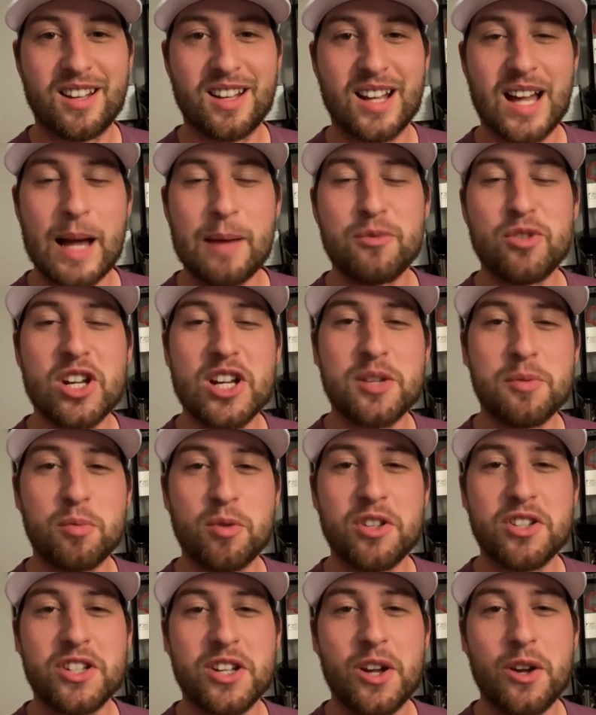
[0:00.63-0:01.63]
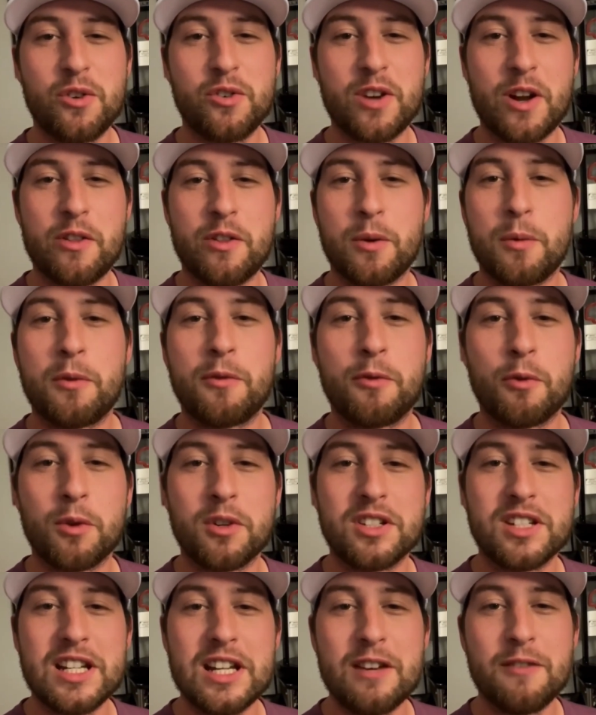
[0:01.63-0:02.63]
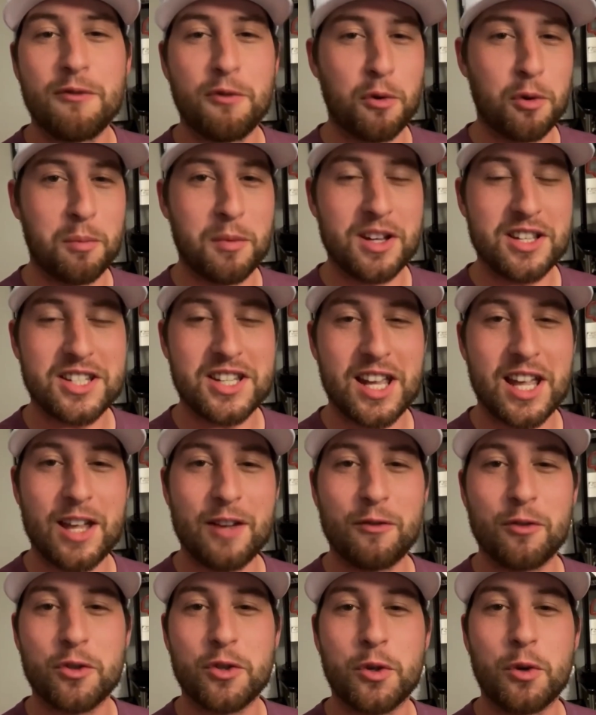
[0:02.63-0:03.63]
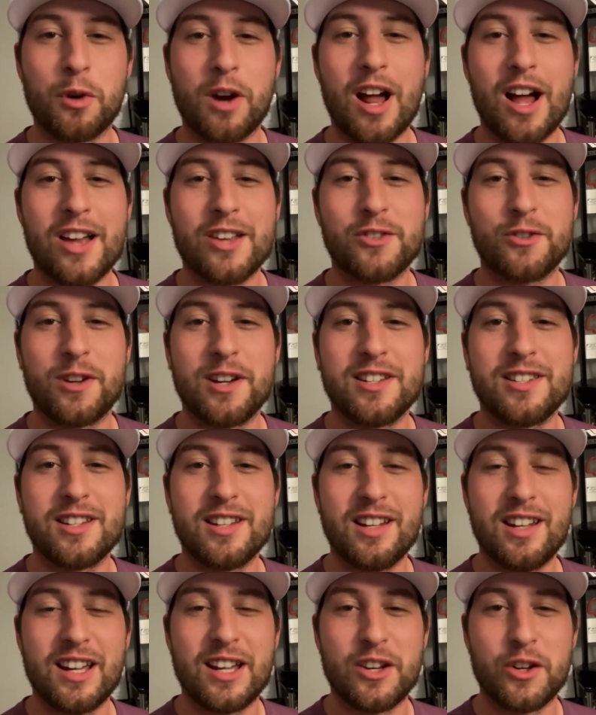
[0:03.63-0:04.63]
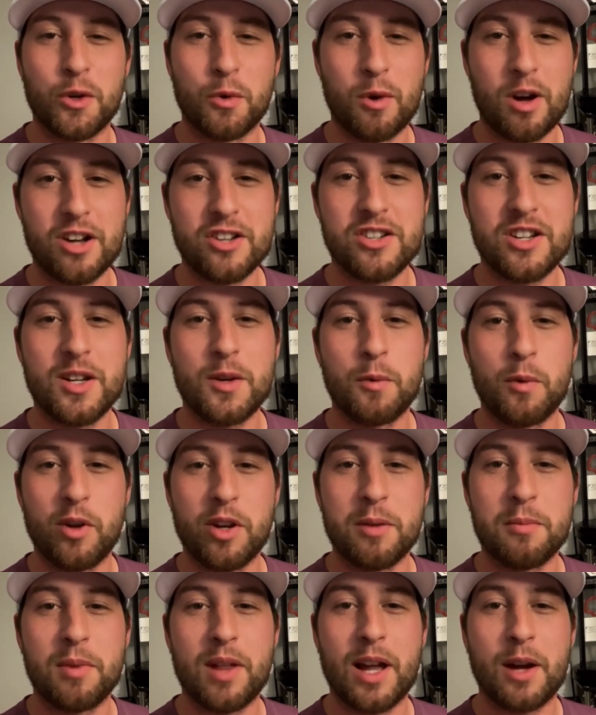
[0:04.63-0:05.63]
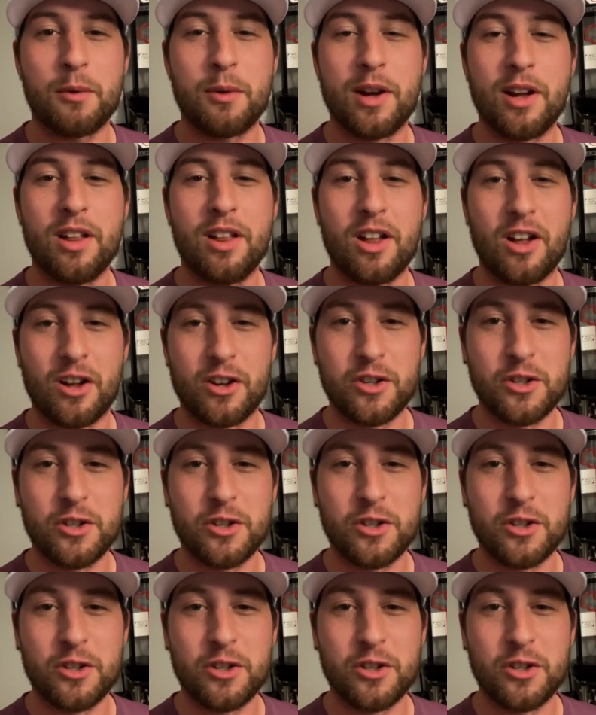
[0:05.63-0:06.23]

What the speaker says: I'm Chase Briscoe, driver number 14 Ford Mustang for Stuart Haas Racing, and you're watching William Blackwell on